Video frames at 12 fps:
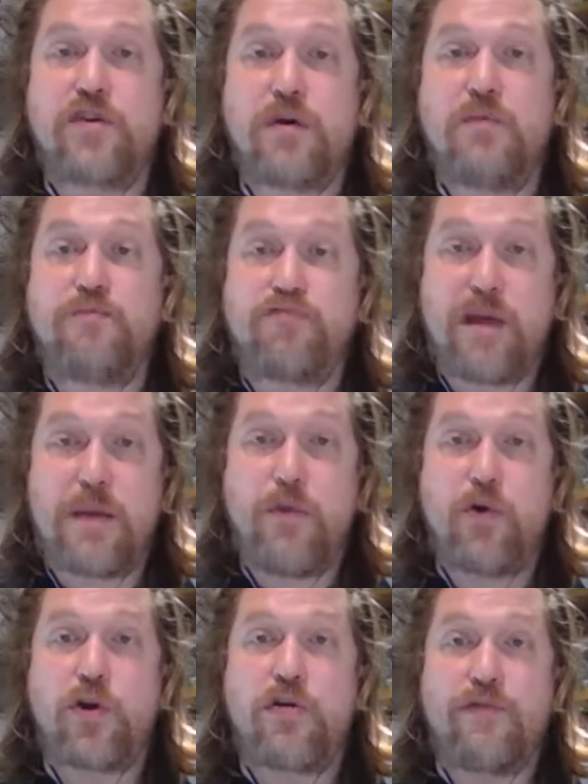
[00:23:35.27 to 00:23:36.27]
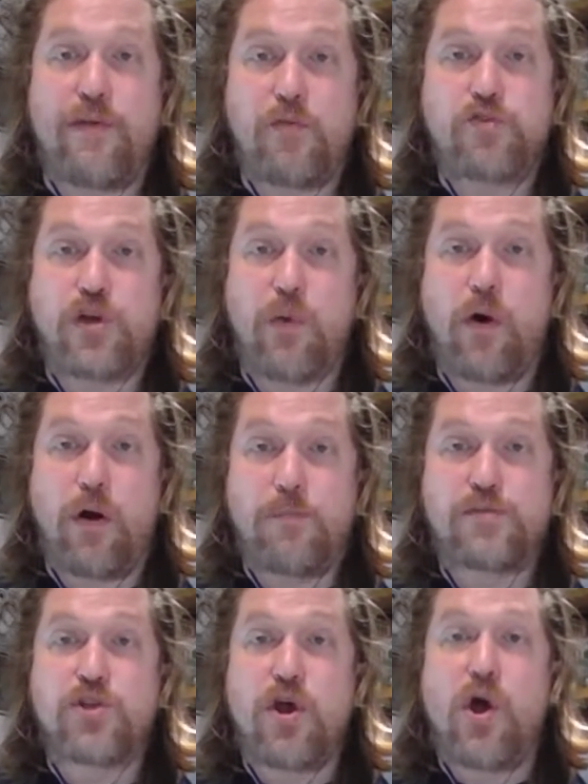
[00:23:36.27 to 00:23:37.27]
You can pre-book your photo
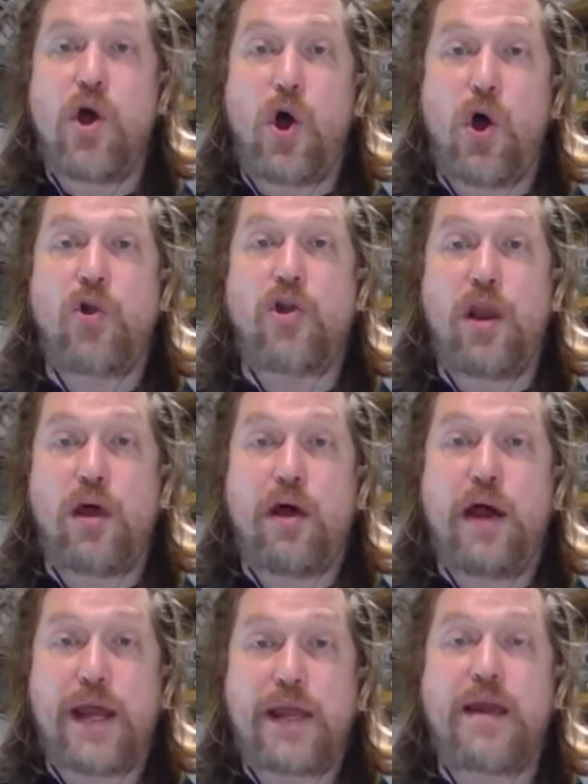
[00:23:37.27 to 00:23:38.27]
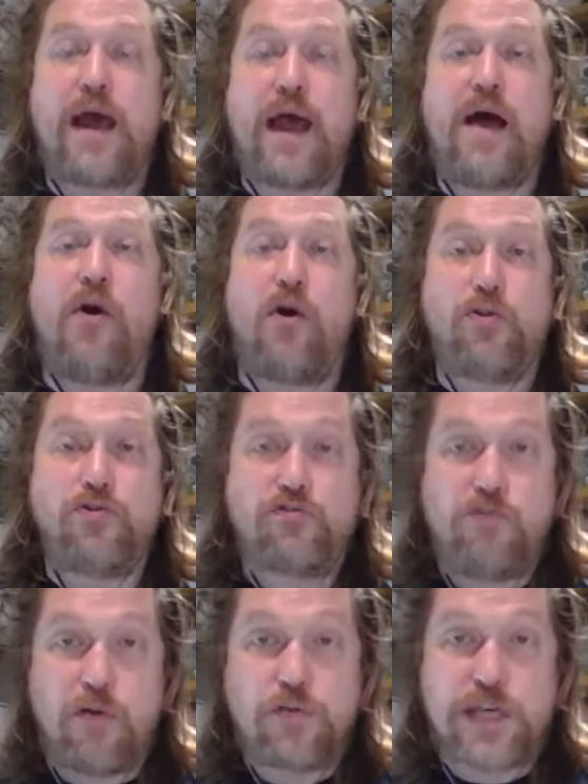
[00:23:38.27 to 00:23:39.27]
ops online on
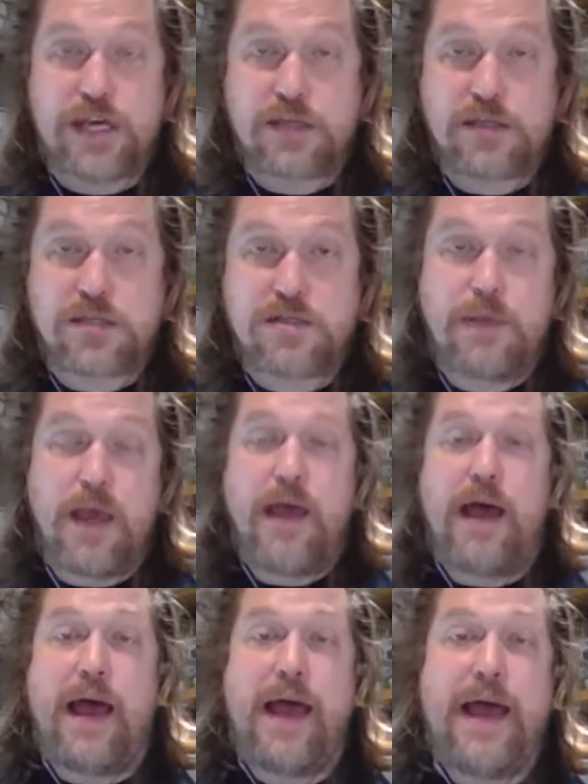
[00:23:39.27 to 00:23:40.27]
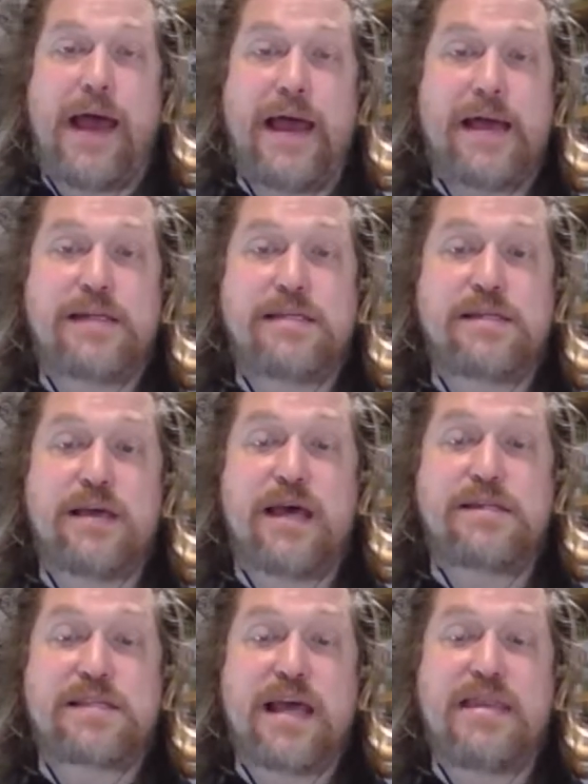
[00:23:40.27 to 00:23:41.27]
Grotix, and
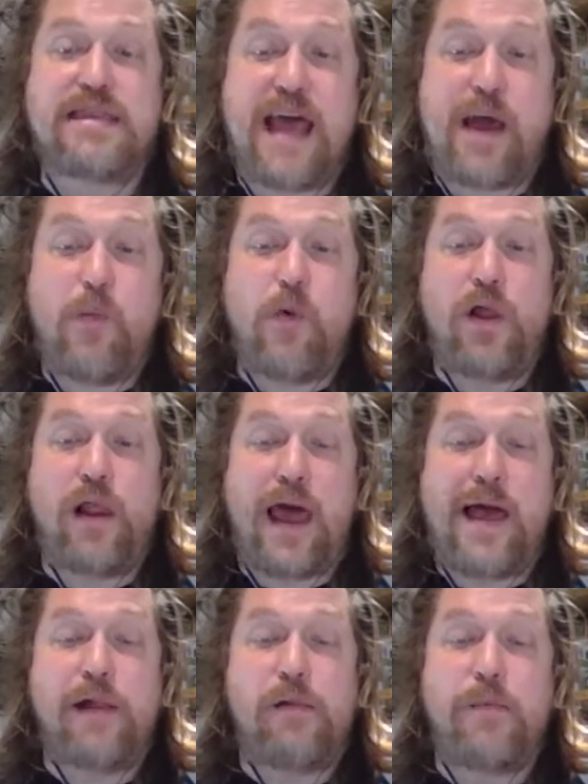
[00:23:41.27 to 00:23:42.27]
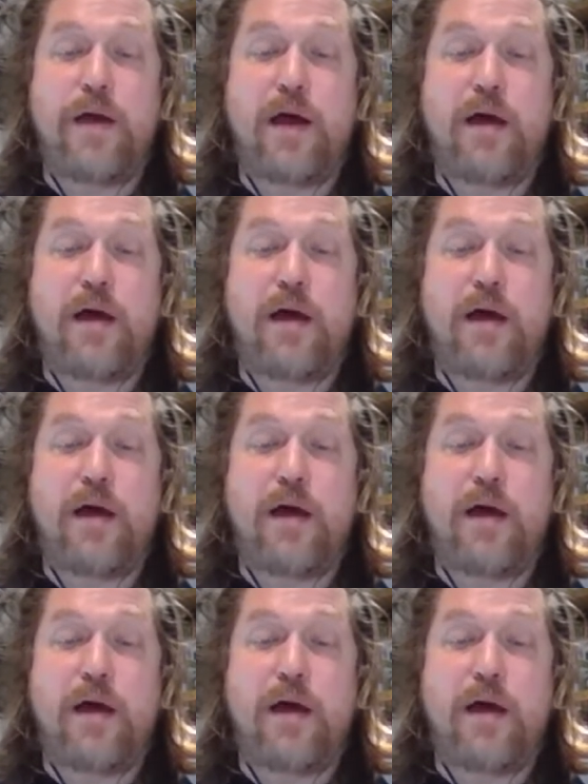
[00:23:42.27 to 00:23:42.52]
as I said, that will help